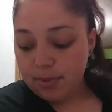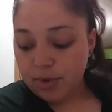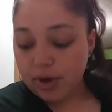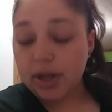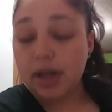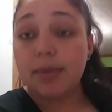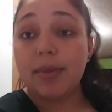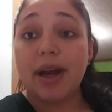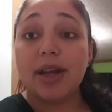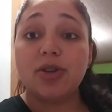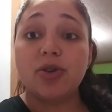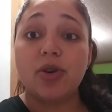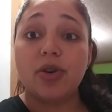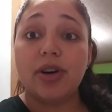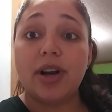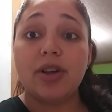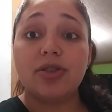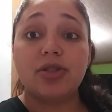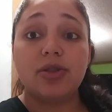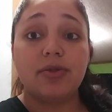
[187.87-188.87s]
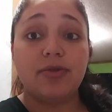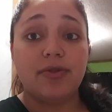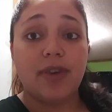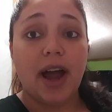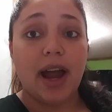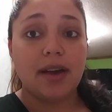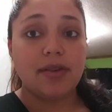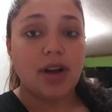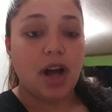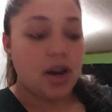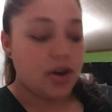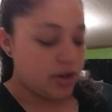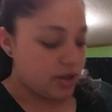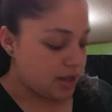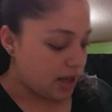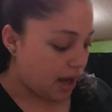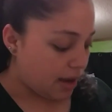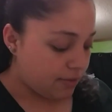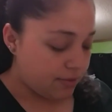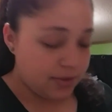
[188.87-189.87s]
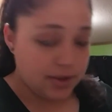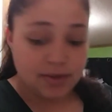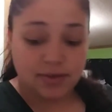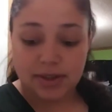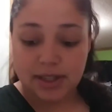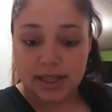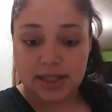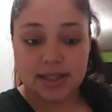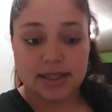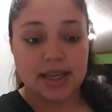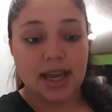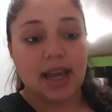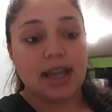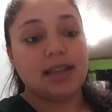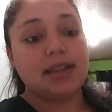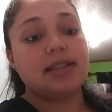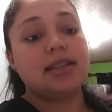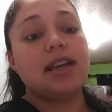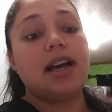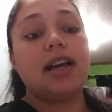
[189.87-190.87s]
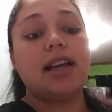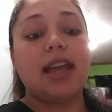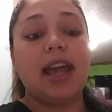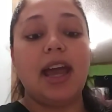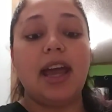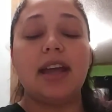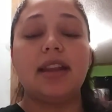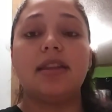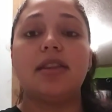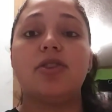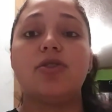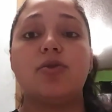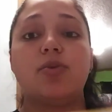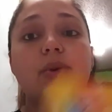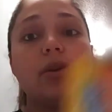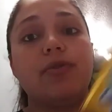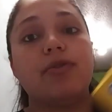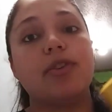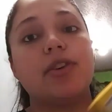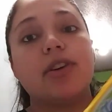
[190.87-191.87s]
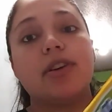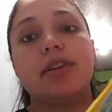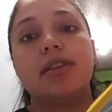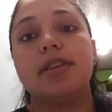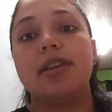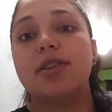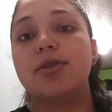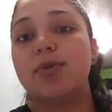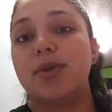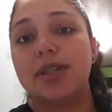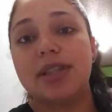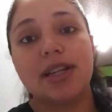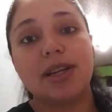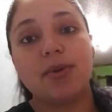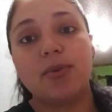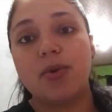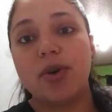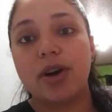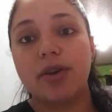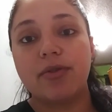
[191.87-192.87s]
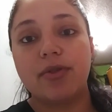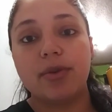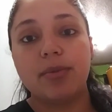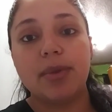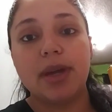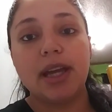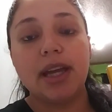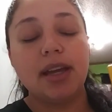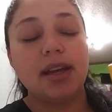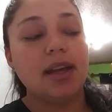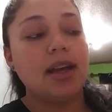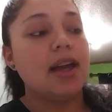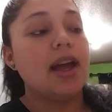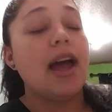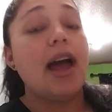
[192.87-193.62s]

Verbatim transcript: Bringing my total down to $5.50. Again, the Swiffer, this one didn't work for me.